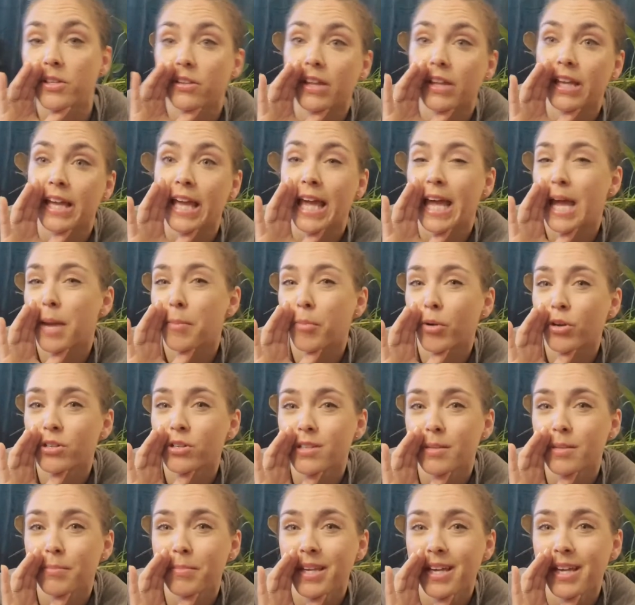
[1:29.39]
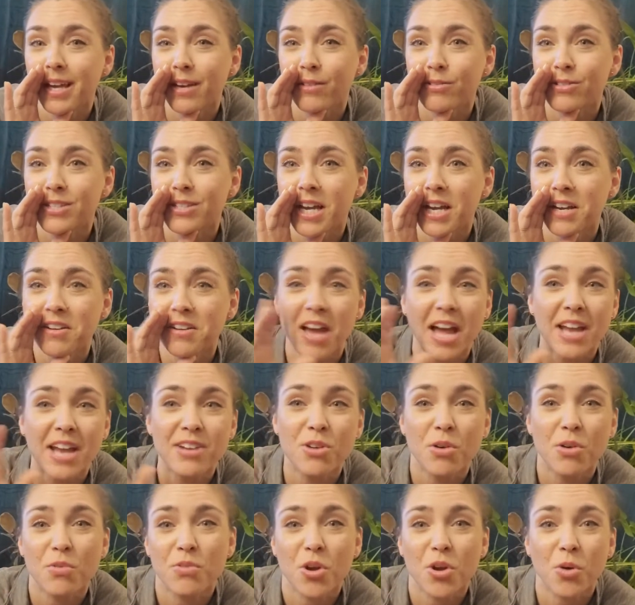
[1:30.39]
like hammer something outside. I
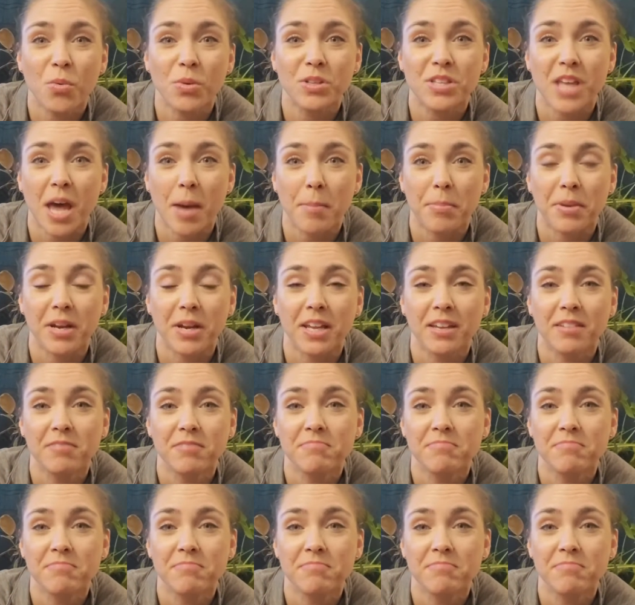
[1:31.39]
don't know what's happening,